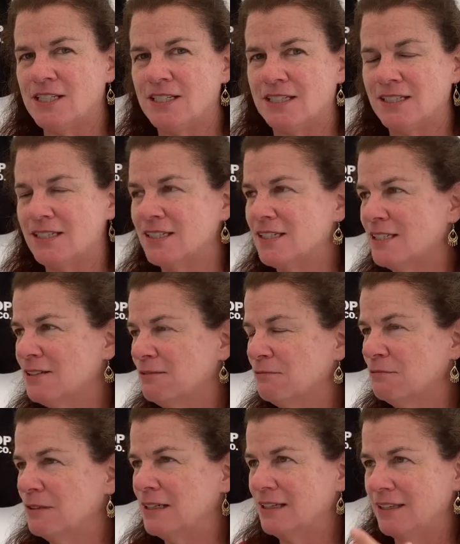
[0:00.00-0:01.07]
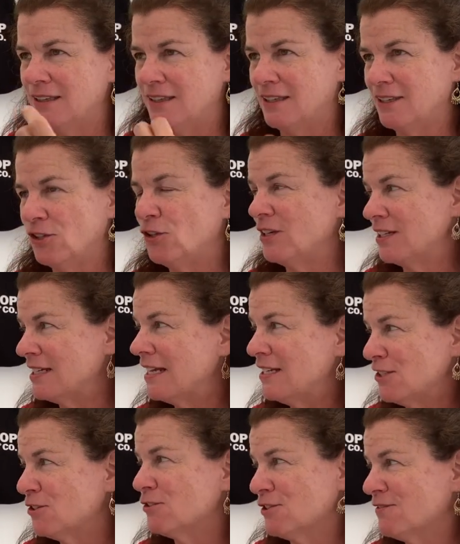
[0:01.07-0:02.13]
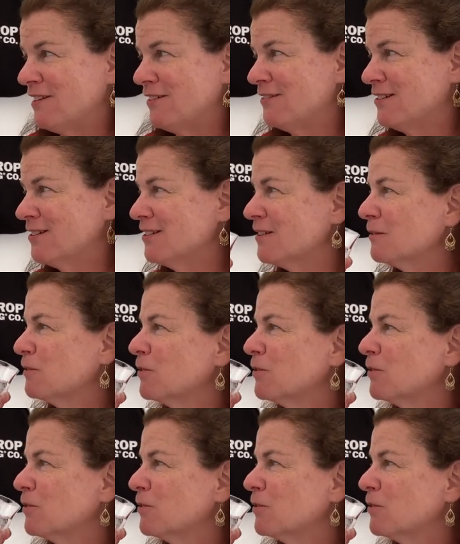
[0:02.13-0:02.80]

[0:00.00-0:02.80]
with, you can taste those flavors.